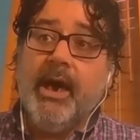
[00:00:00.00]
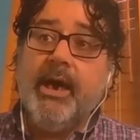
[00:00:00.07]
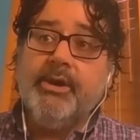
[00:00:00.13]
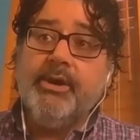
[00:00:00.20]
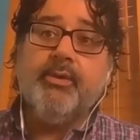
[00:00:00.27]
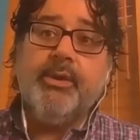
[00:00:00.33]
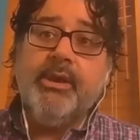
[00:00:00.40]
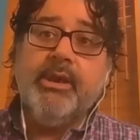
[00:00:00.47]
I
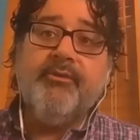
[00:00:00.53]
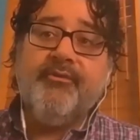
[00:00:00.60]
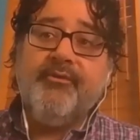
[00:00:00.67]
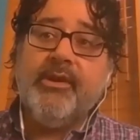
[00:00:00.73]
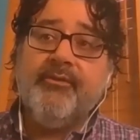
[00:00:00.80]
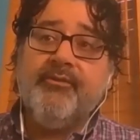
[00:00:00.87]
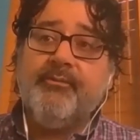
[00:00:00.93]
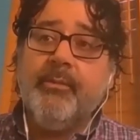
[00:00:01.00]
agree.
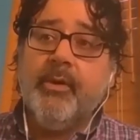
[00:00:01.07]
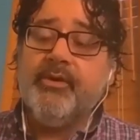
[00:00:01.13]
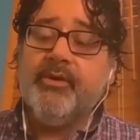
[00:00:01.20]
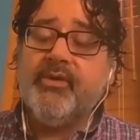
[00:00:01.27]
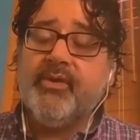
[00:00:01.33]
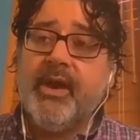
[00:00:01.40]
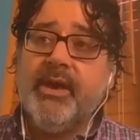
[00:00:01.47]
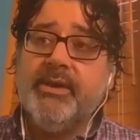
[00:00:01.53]
If
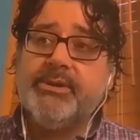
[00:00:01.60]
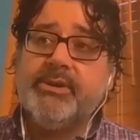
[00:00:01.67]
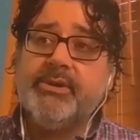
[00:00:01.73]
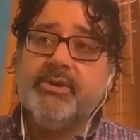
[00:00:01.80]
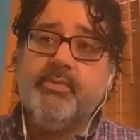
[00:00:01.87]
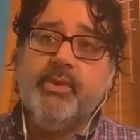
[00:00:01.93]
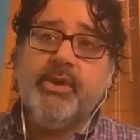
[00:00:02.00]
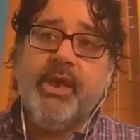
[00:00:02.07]
both sides
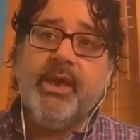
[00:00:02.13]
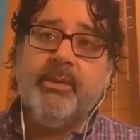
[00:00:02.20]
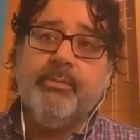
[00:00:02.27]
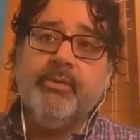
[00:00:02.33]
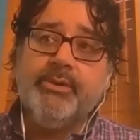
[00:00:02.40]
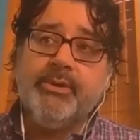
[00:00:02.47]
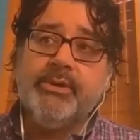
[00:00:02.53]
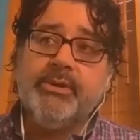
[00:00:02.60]
could be
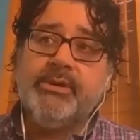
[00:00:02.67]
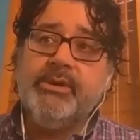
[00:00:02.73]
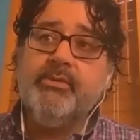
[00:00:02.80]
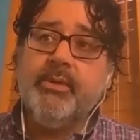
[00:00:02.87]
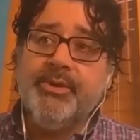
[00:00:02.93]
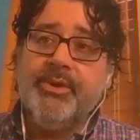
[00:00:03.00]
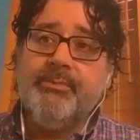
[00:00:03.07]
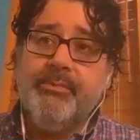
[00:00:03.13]
able to see
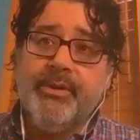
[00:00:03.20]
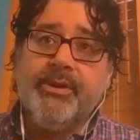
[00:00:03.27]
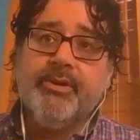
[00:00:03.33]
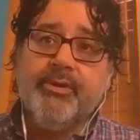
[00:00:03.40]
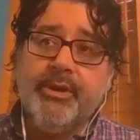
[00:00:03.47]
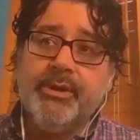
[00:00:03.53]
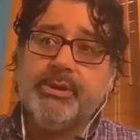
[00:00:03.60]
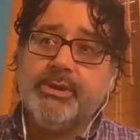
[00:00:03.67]
what the
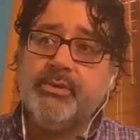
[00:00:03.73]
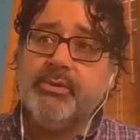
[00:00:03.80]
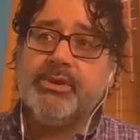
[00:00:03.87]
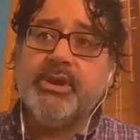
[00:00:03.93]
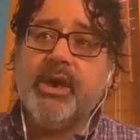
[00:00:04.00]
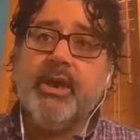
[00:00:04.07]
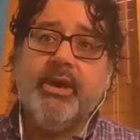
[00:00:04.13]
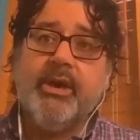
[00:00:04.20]
bigger
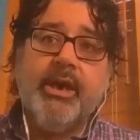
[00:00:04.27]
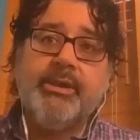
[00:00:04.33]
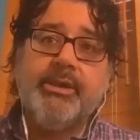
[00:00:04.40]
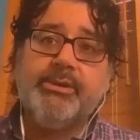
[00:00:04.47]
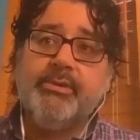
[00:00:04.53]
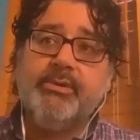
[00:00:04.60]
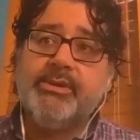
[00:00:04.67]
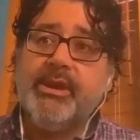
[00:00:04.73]
issues are,
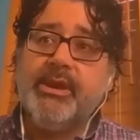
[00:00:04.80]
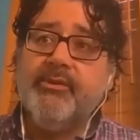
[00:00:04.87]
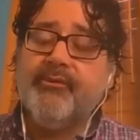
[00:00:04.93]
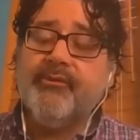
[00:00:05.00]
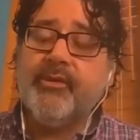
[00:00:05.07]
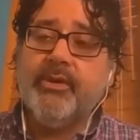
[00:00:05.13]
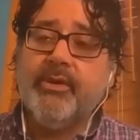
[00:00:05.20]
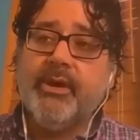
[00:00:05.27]
as you say,
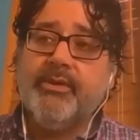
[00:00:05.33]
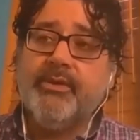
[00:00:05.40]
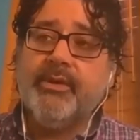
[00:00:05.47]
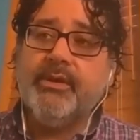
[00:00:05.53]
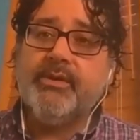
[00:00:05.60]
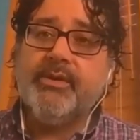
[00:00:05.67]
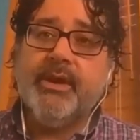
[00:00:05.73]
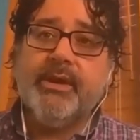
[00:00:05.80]
Fern, I
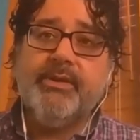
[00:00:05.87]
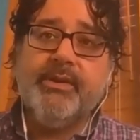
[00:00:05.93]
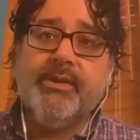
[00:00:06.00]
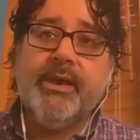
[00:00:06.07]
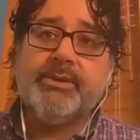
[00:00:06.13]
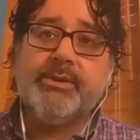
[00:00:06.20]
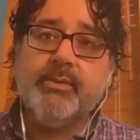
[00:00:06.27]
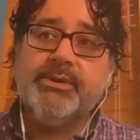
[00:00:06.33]
think
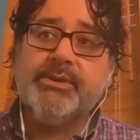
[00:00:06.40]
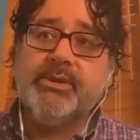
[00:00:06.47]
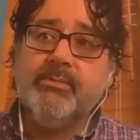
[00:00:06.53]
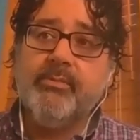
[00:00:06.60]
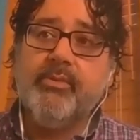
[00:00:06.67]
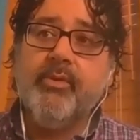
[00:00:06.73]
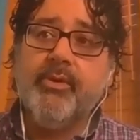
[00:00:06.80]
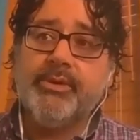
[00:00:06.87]
that's what's
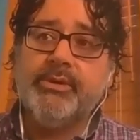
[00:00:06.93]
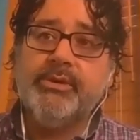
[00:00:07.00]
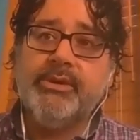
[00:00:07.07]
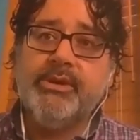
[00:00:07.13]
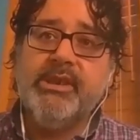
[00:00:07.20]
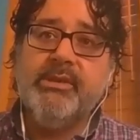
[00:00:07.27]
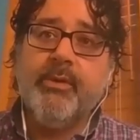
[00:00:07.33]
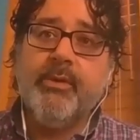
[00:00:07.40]
important,
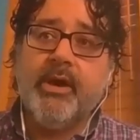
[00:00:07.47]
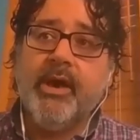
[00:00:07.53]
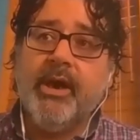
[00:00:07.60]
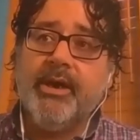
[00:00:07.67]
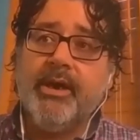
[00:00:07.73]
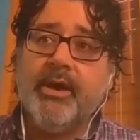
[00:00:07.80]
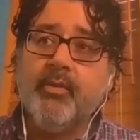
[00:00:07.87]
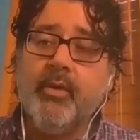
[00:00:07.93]
to keep our
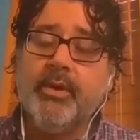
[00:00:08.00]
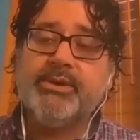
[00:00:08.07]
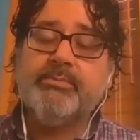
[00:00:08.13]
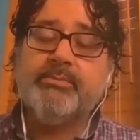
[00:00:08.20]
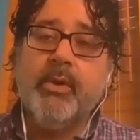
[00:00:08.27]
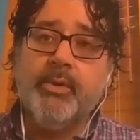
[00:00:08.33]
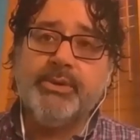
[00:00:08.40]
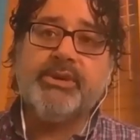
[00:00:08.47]
eye on
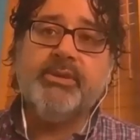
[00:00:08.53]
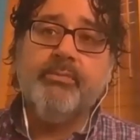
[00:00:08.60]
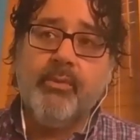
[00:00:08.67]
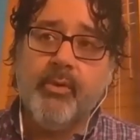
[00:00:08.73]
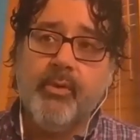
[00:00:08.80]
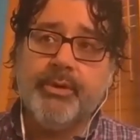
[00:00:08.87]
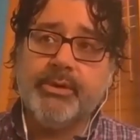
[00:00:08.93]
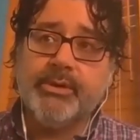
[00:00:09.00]
what's most
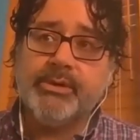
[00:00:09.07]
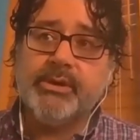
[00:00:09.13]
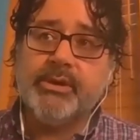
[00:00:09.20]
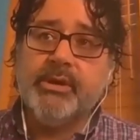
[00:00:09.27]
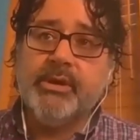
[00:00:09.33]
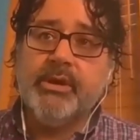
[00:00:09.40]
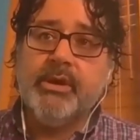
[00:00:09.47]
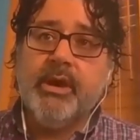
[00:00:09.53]
important,
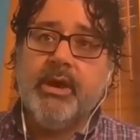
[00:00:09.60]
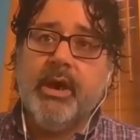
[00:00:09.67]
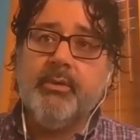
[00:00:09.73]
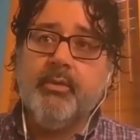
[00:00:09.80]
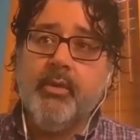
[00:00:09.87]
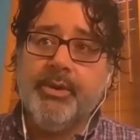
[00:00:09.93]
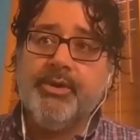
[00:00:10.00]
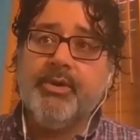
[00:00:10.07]

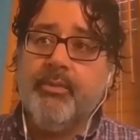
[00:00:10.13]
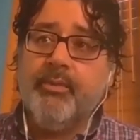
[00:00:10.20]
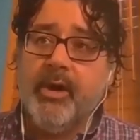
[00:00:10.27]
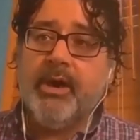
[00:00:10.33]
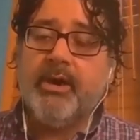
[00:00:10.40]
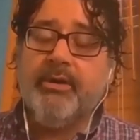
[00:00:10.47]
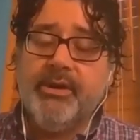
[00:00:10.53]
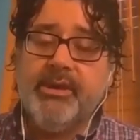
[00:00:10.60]
on what the
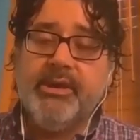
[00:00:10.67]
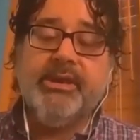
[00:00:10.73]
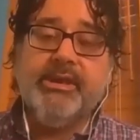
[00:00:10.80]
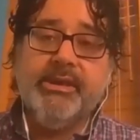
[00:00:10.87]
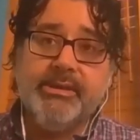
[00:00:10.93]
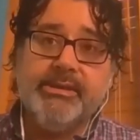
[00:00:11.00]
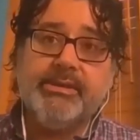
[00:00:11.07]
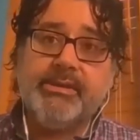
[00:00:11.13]
priority
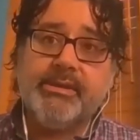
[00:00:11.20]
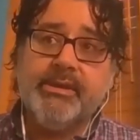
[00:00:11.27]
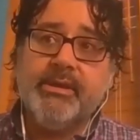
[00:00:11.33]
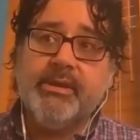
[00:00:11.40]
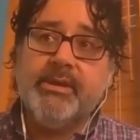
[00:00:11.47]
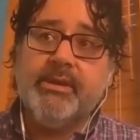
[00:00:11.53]
is,